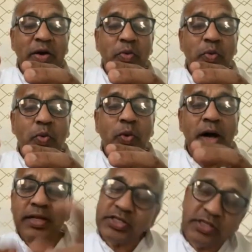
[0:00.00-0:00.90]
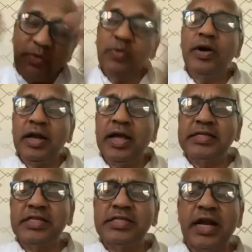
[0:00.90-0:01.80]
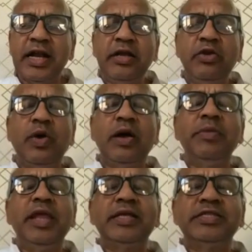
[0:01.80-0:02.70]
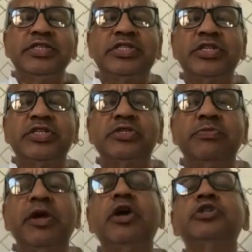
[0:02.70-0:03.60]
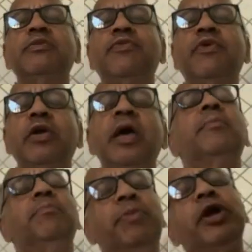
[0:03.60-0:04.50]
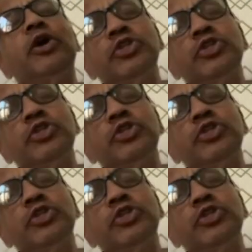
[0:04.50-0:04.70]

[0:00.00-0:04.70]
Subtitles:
once the world has decided to come in existence, because of what? Because